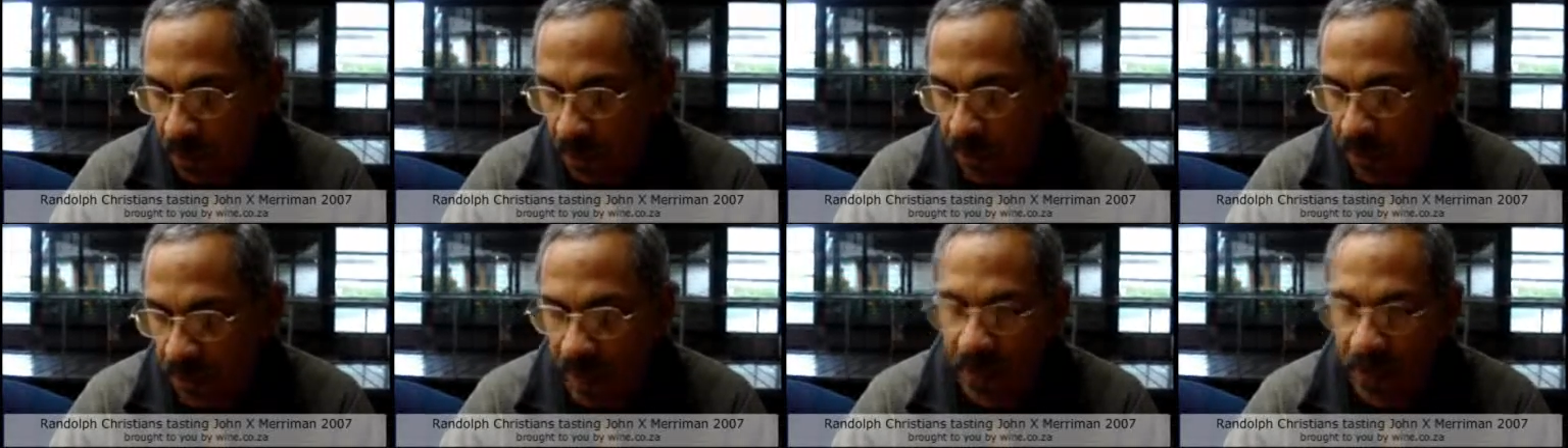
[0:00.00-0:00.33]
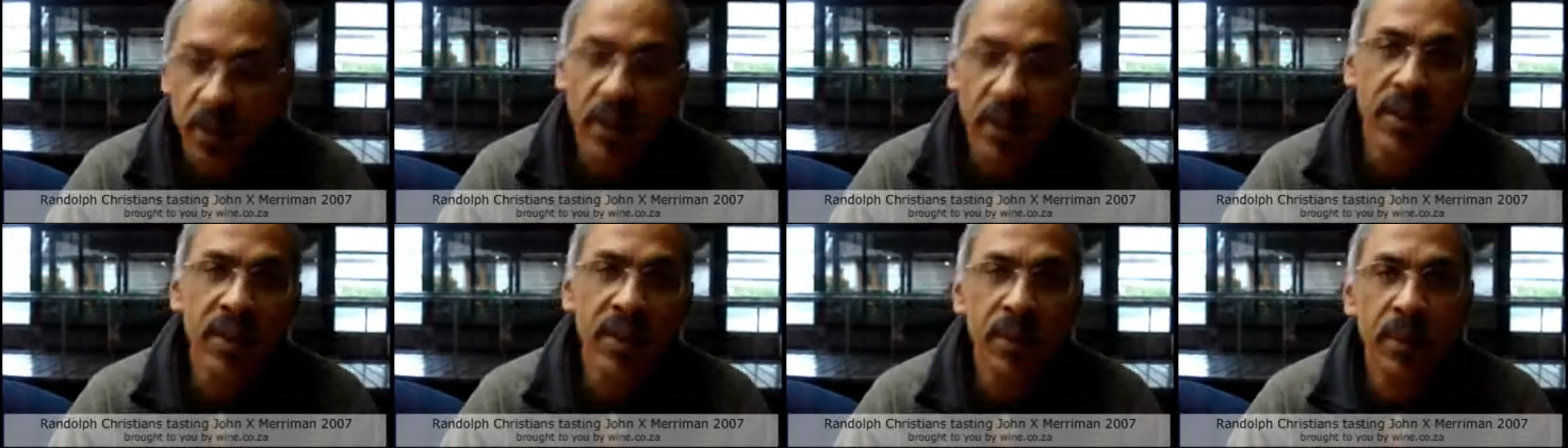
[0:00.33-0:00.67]
But at
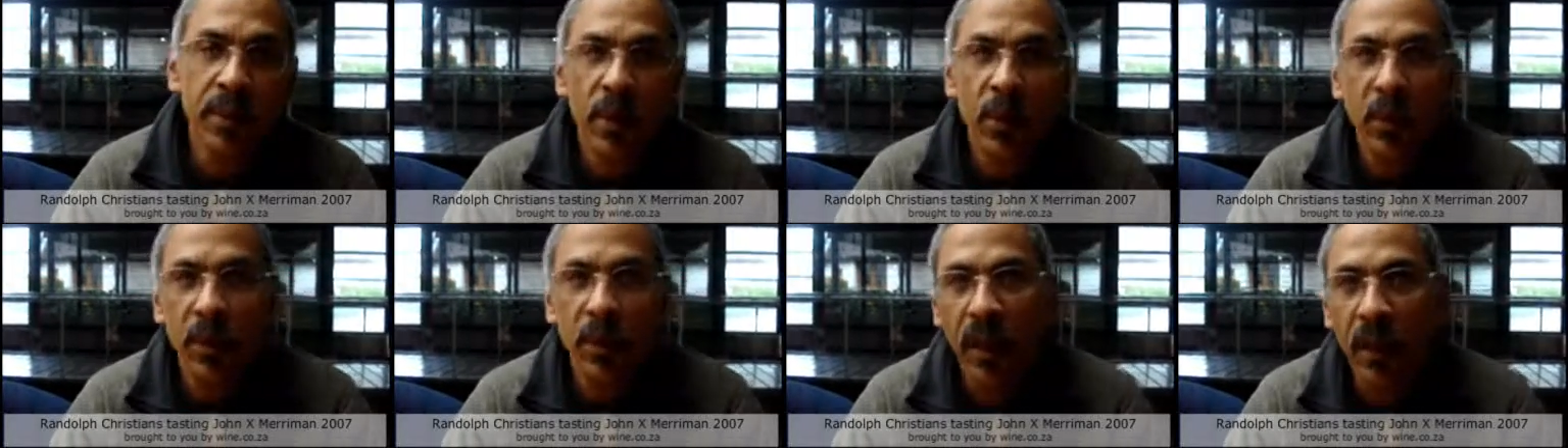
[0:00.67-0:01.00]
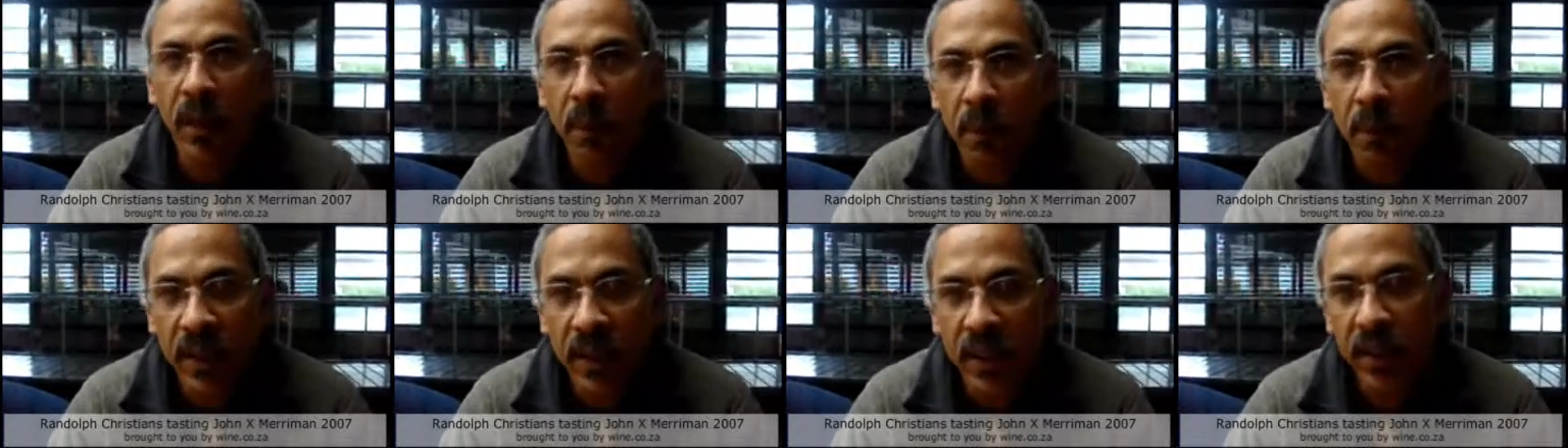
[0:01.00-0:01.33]
Rustenberg we
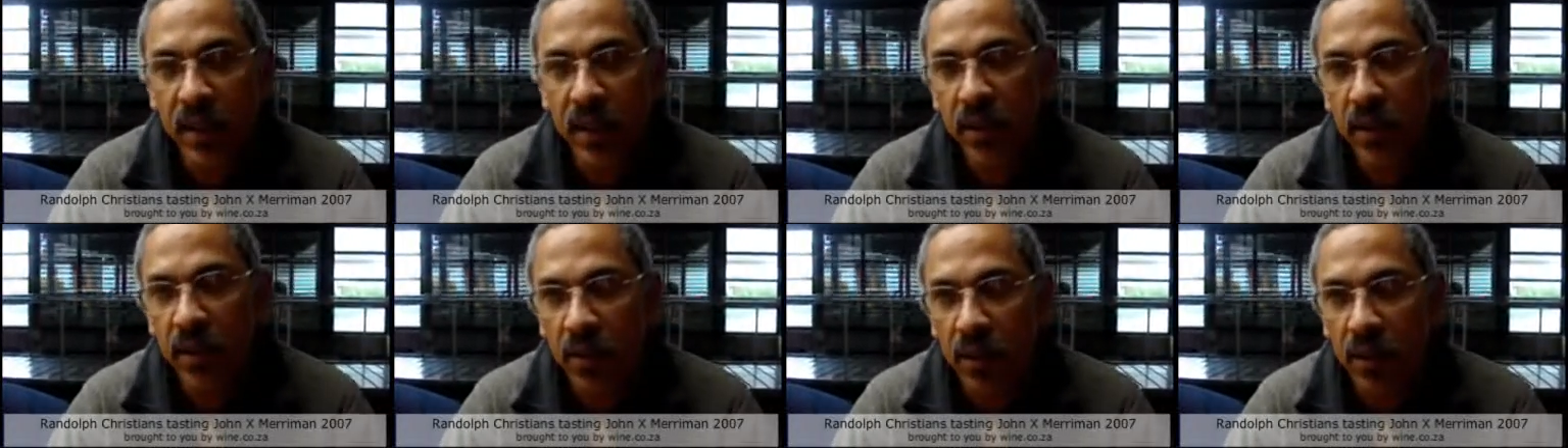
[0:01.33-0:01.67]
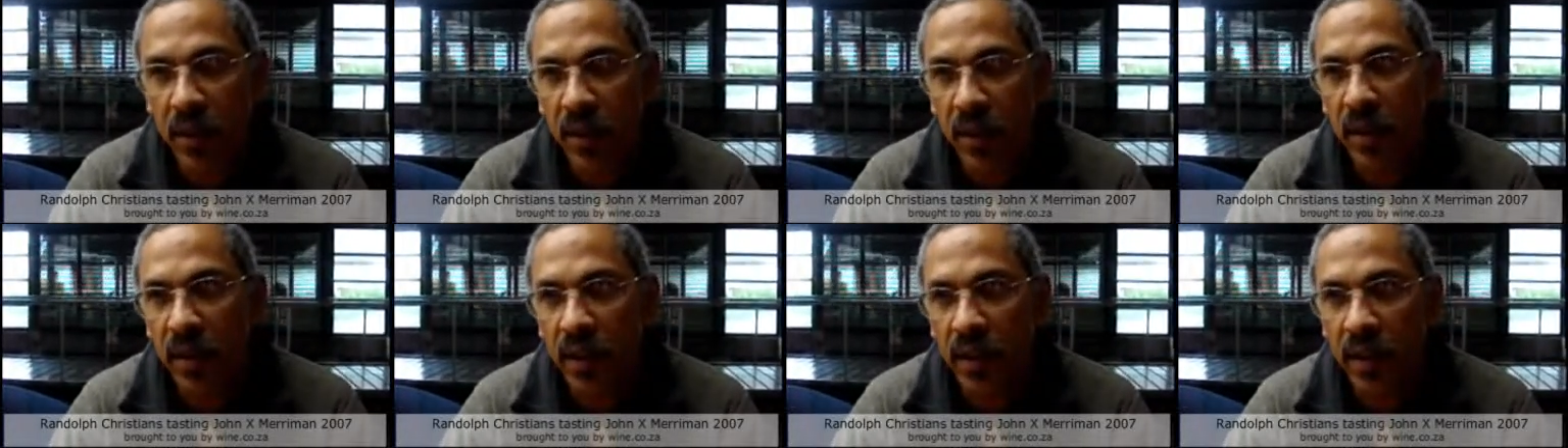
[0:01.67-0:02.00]
are blessed
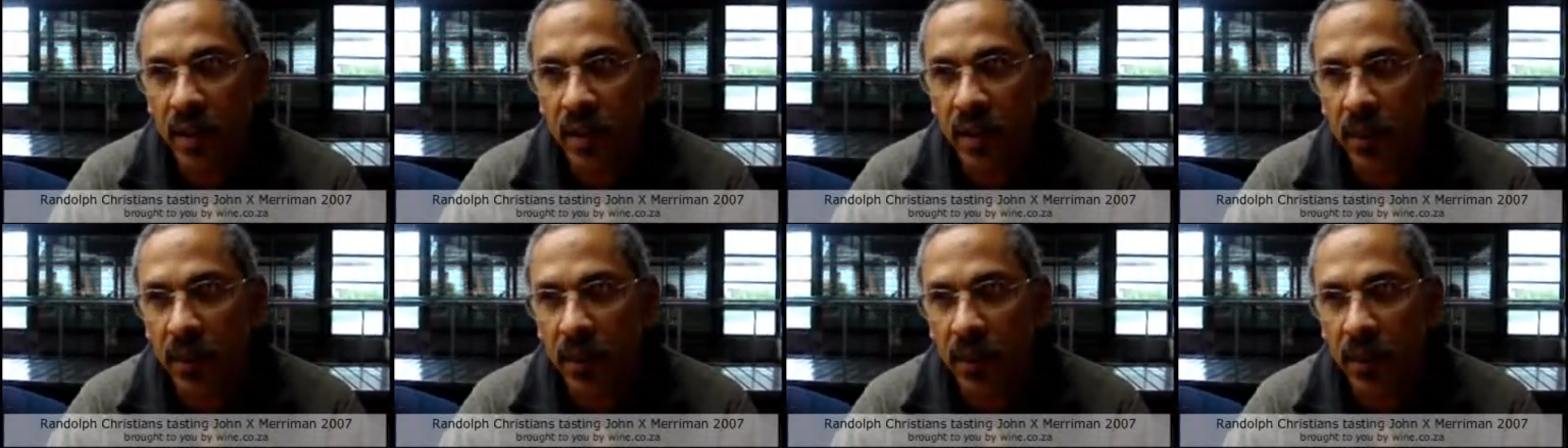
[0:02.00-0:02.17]
with